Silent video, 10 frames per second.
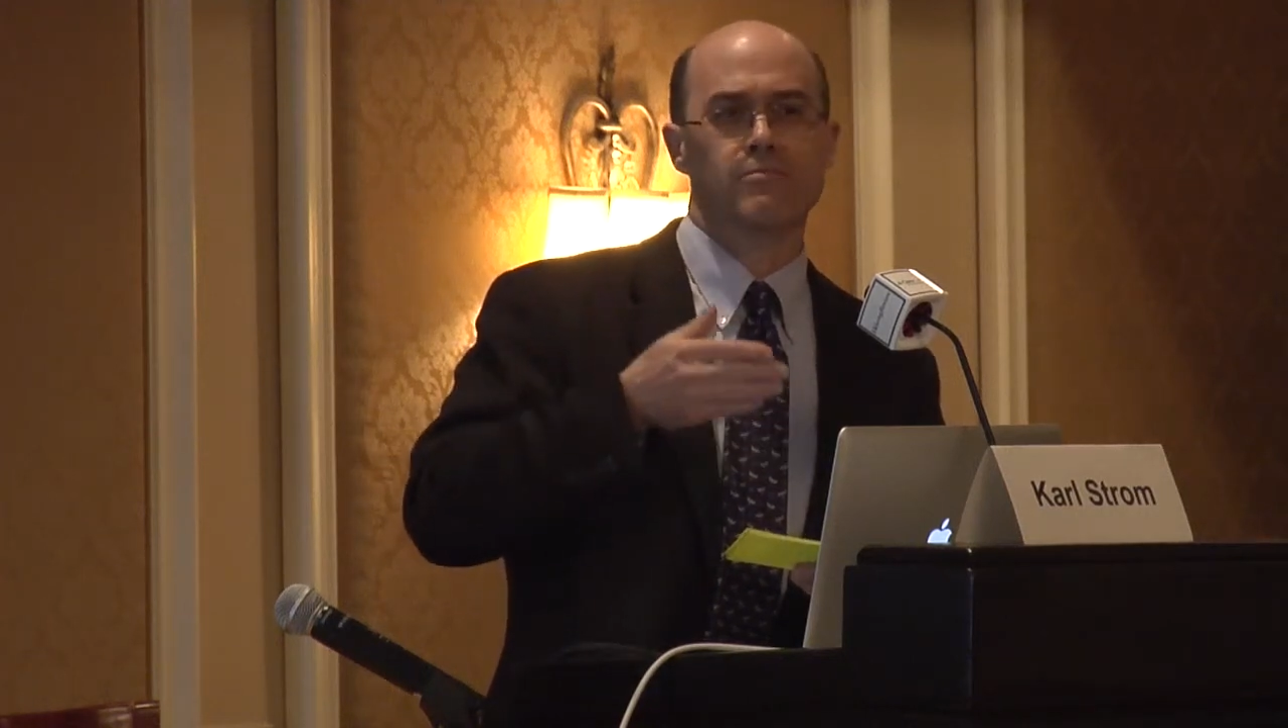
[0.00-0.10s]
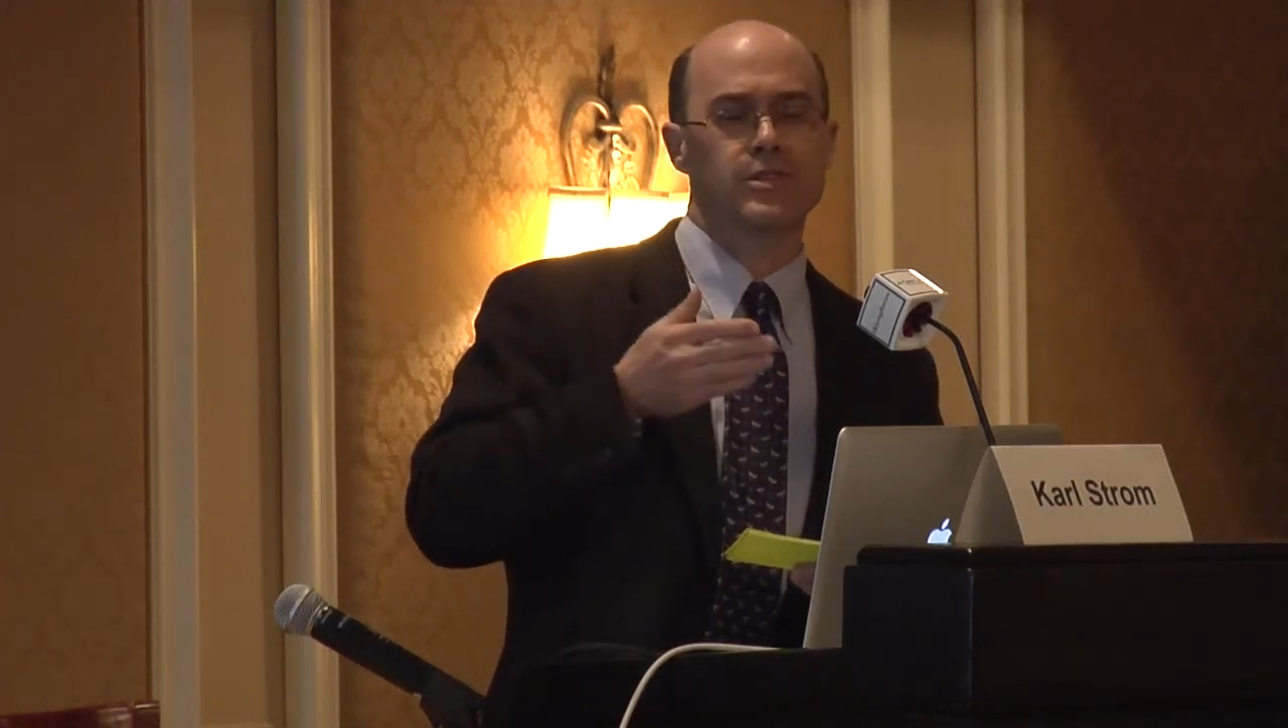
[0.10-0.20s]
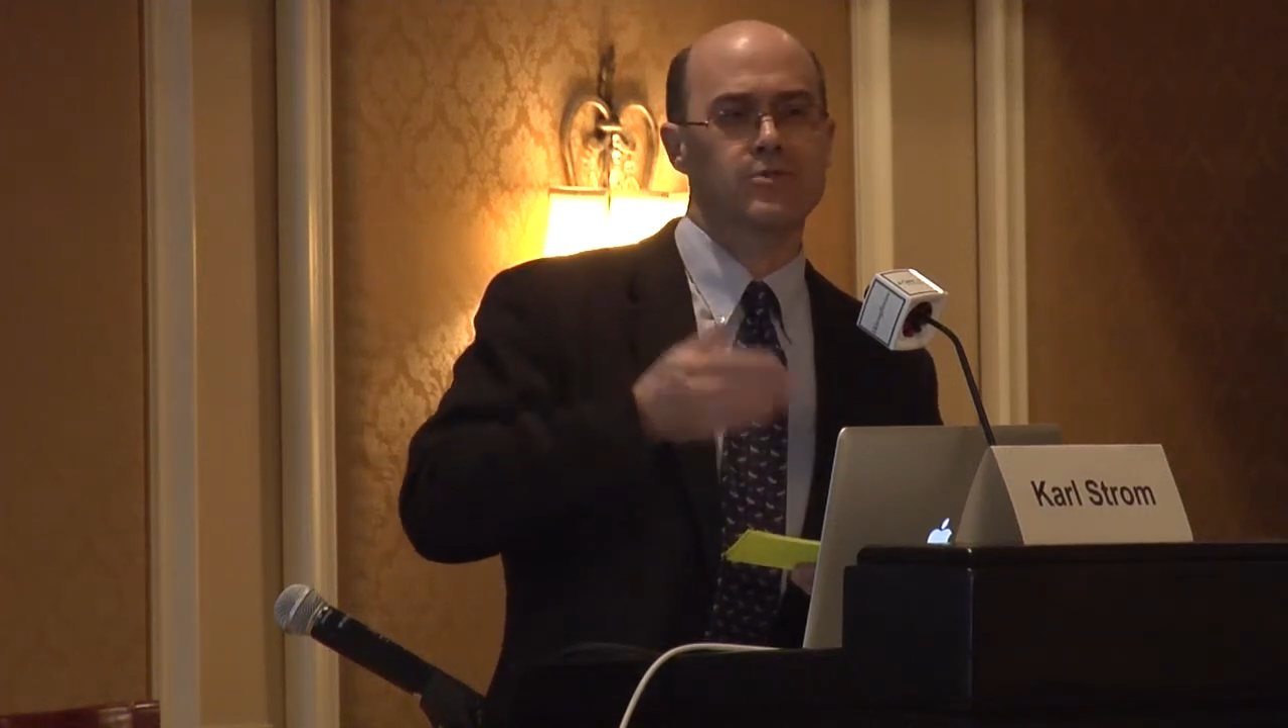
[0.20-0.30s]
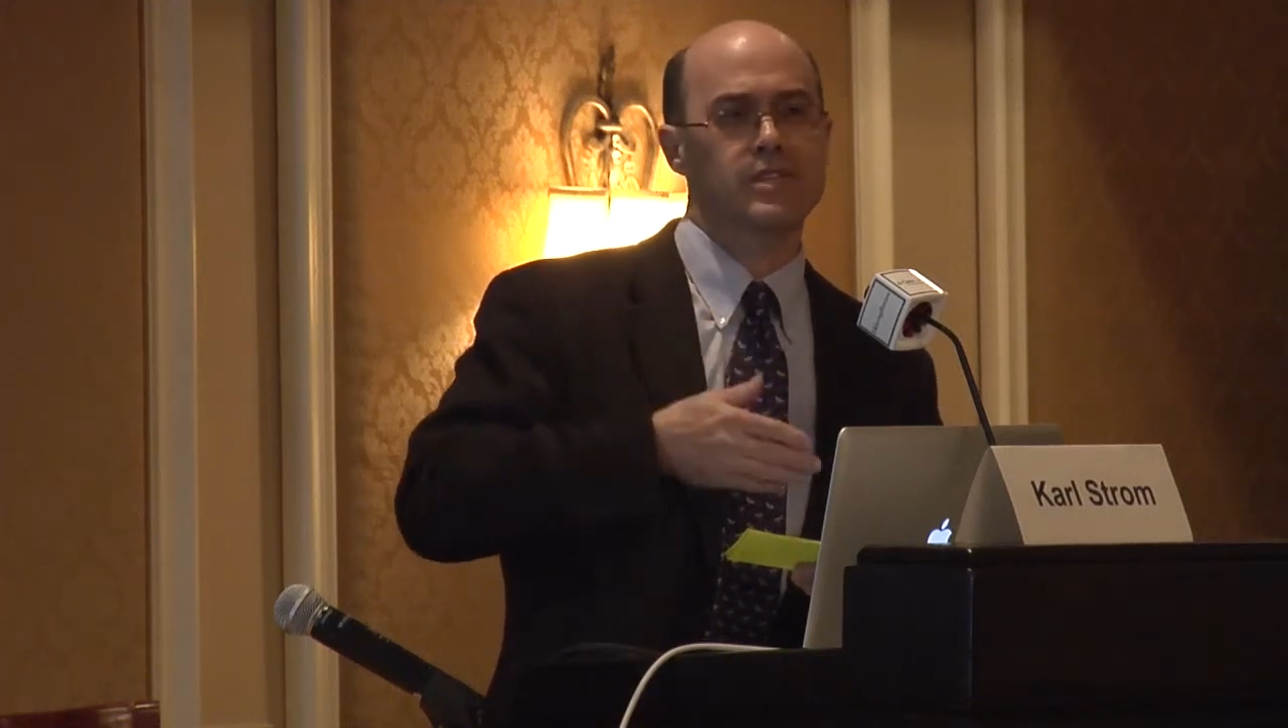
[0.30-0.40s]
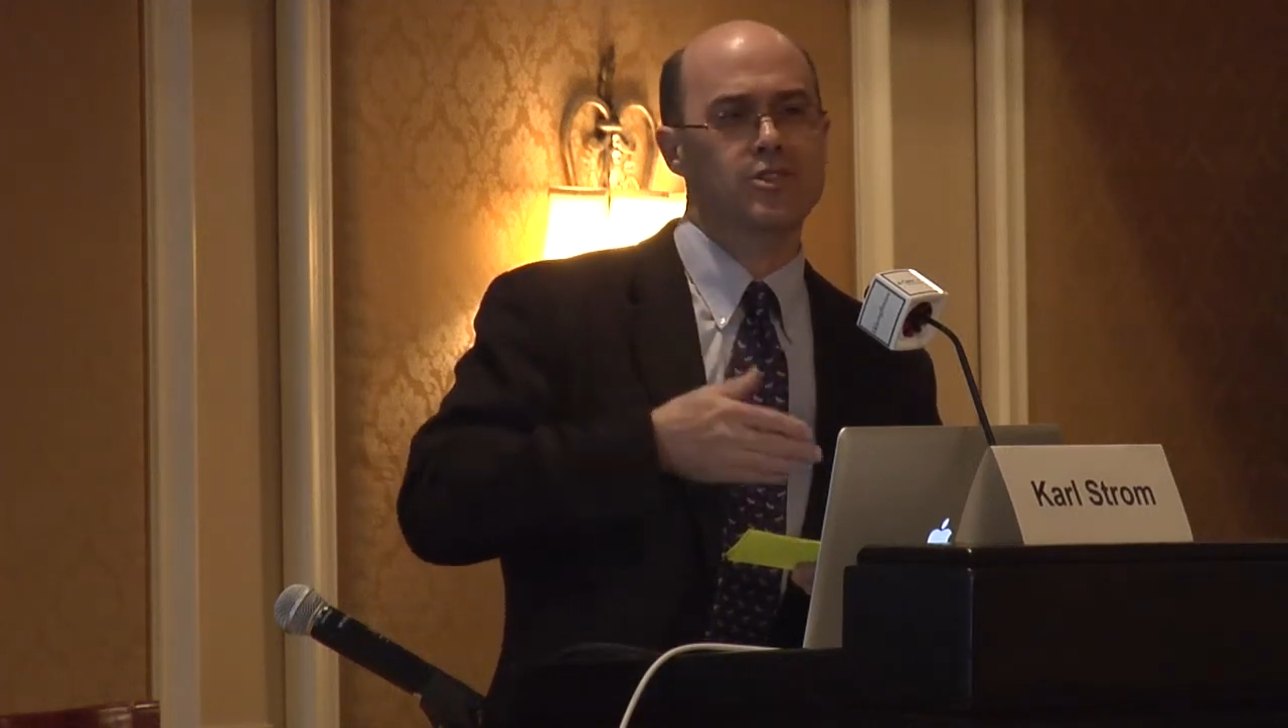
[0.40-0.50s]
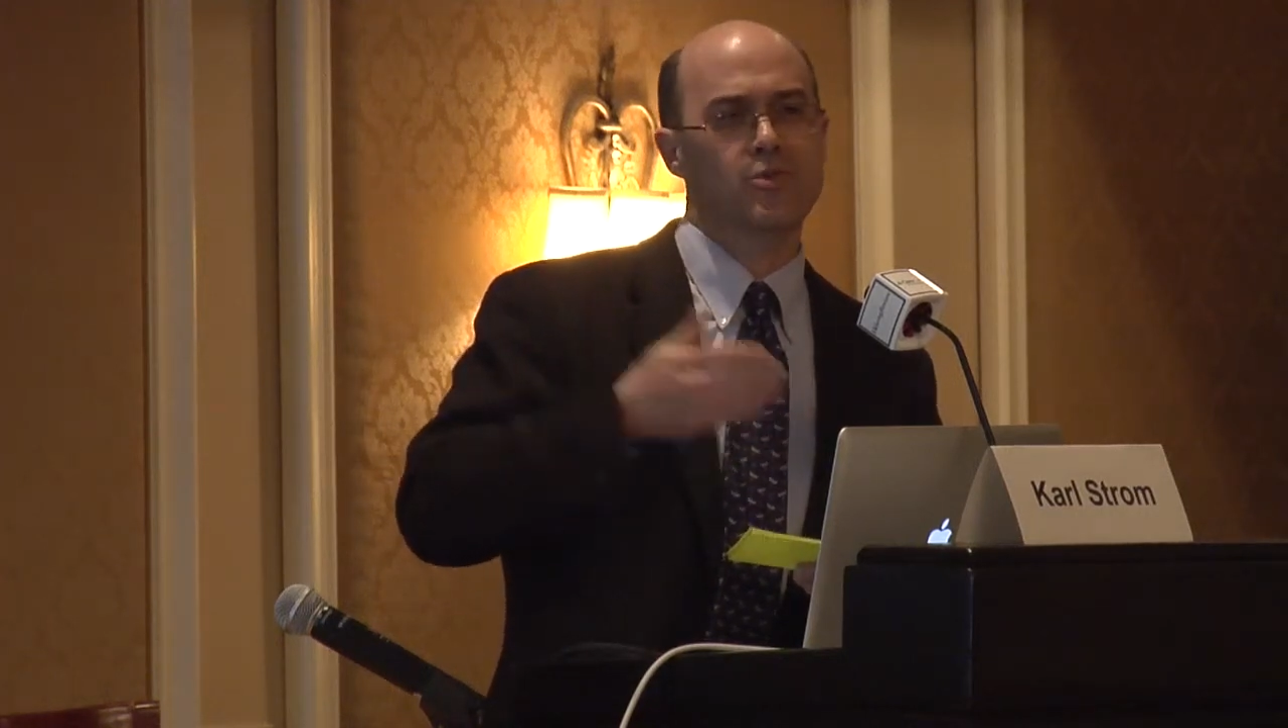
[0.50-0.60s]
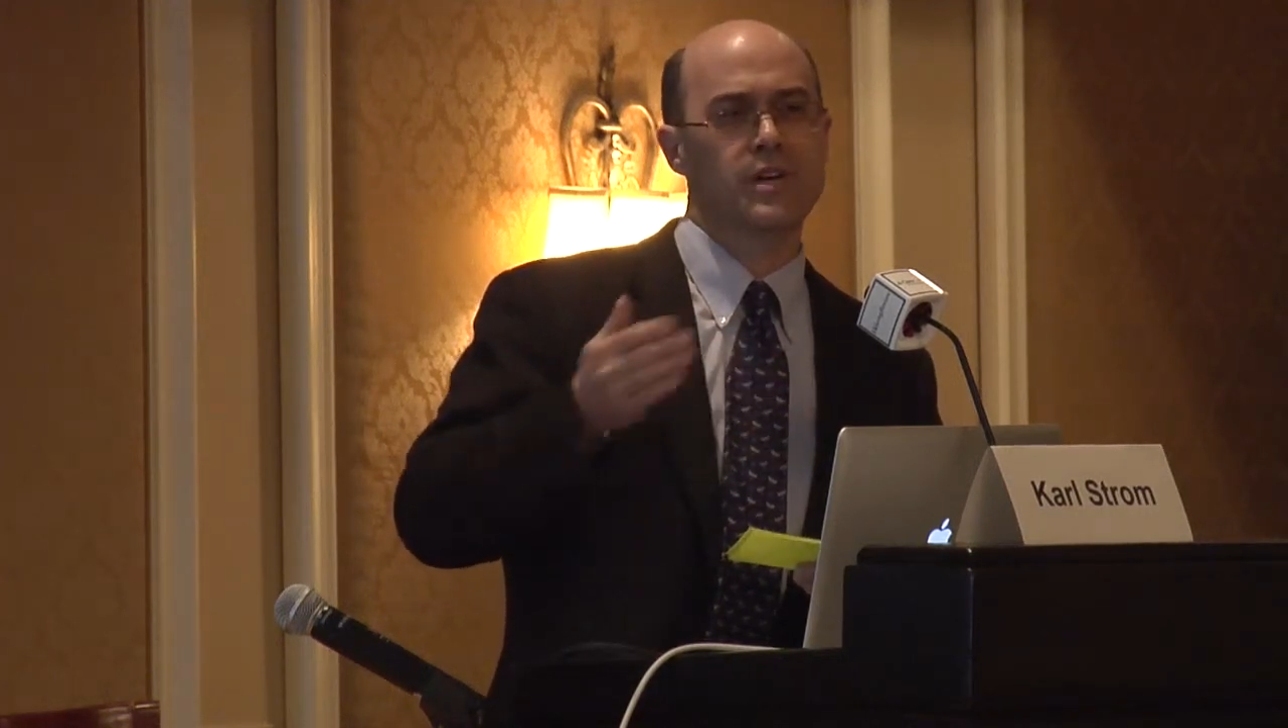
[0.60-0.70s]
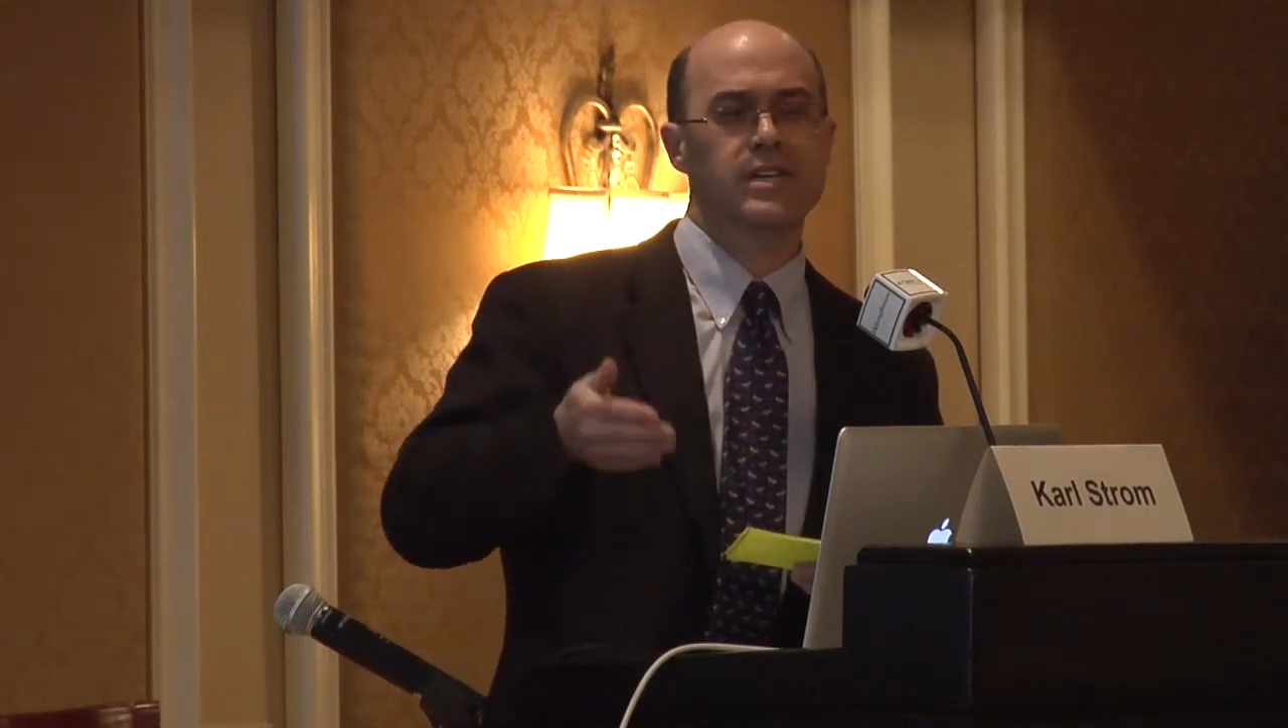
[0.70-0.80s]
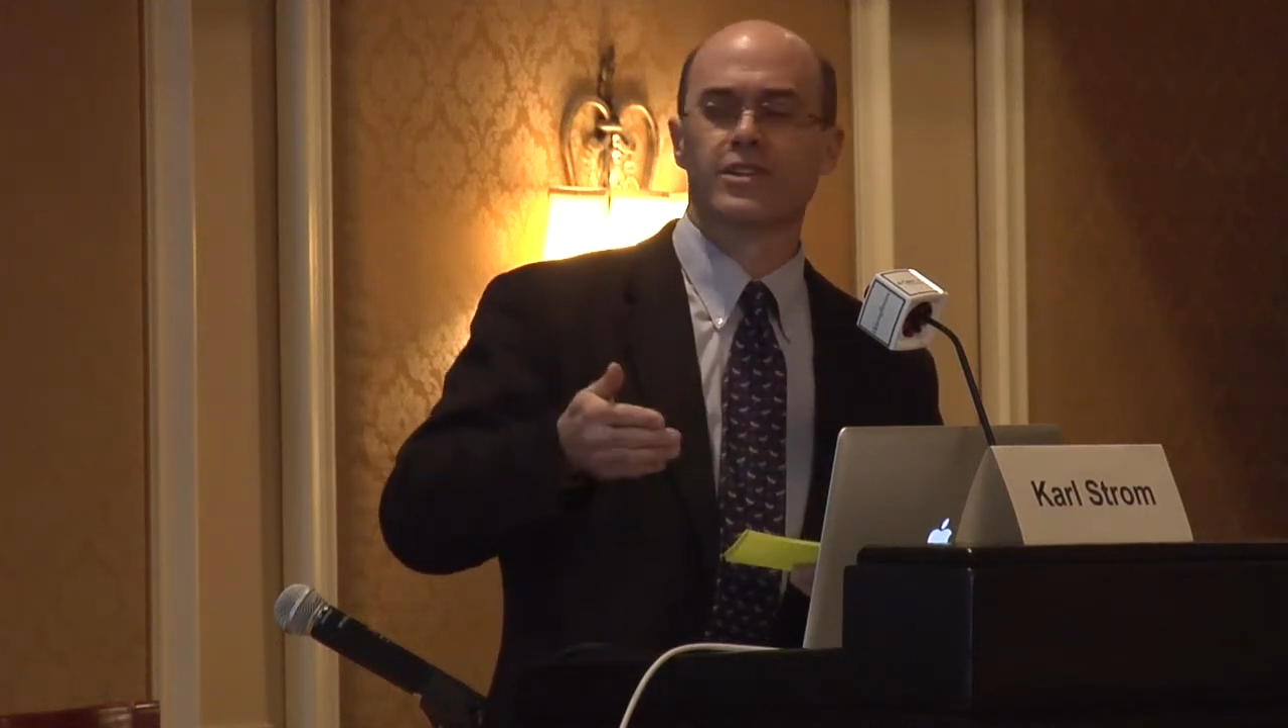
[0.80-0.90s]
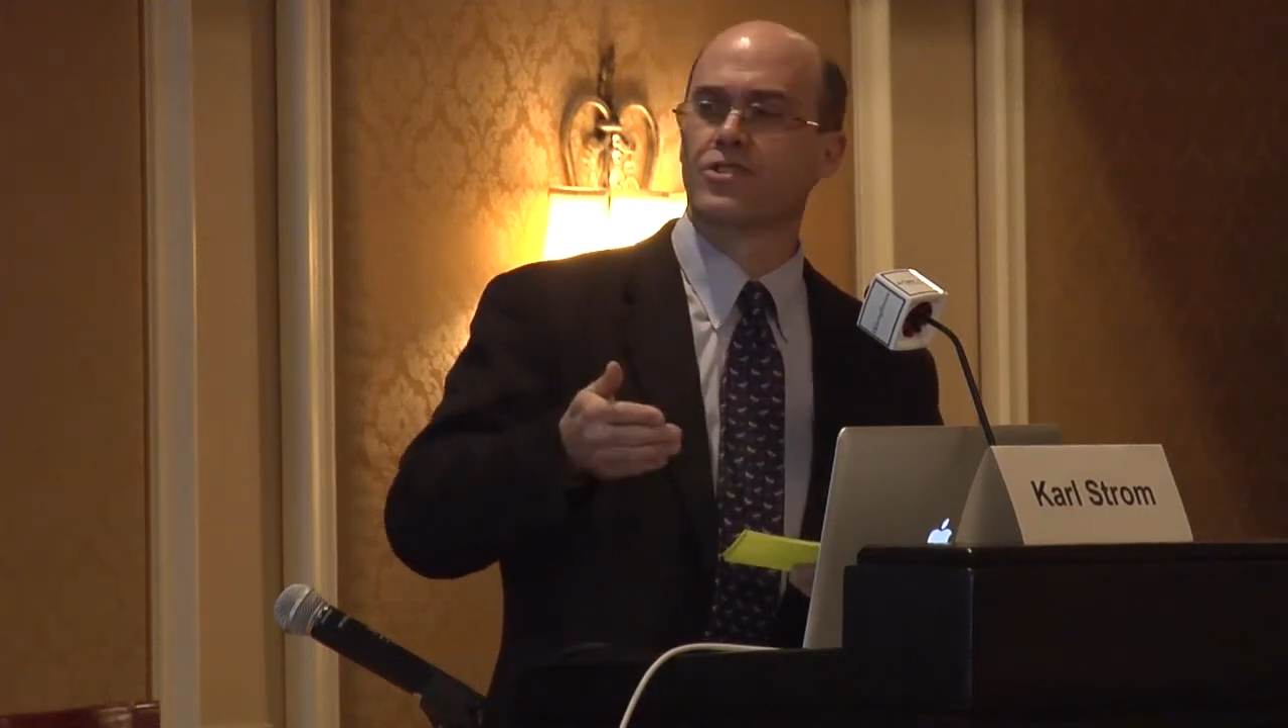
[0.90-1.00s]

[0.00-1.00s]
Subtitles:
between 20